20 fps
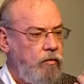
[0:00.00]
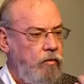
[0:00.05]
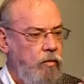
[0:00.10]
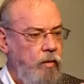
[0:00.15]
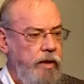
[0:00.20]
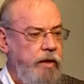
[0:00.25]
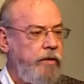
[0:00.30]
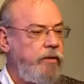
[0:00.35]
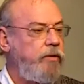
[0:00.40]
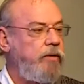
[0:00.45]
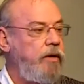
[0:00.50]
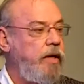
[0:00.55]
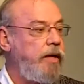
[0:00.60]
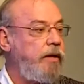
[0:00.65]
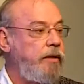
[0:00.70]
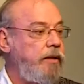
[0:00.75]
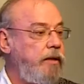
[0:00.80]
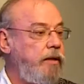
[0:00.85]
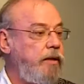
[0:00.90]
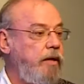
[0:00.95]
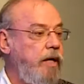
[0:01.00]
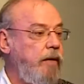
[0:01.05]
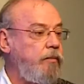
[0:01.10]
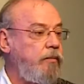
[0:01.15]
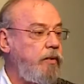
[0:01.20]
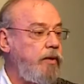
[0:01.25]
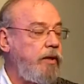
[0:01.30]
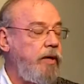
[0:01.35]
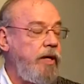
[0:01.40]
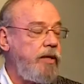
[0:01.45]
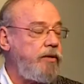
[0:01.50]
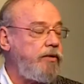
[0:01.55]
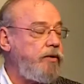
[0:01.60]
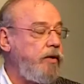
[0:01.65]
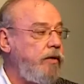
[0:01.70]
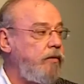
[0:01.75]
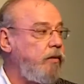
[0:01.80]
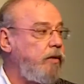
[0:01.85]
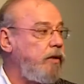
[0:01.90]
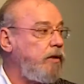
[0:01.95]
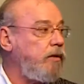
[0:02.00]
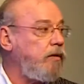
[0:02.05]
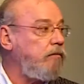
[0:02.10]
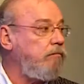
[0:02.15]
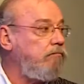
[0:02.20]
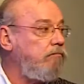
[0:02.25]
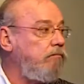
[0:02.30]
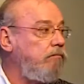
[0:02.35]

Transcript: where you'd like to end up when God's done with you?